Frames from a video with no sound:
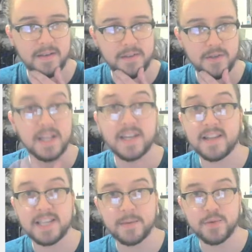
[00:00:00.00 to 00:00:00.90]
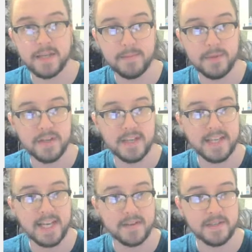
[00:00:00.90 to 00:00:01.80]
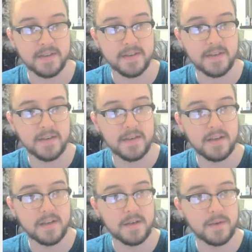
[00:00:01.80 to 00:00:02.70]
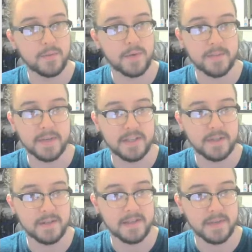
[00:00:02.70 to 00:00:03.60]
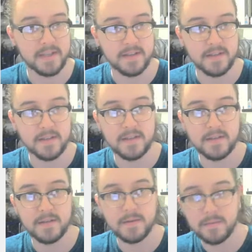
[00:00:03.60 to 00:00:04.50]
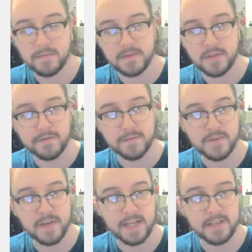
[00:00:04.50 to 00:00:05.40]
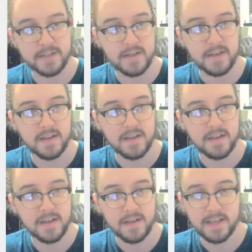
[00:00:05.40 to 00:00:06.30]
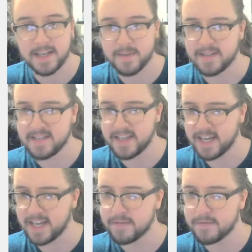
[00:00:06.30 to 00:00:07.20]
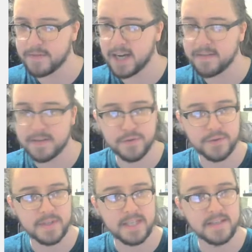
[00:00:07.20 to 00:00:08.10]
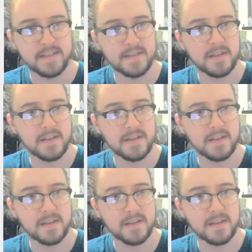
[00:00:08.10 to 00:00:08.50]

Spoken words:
So a lot of the times when I build an encounter, what I'm going to do is I'm going to start from scratch. And I'm going to say I have 5 level 3s.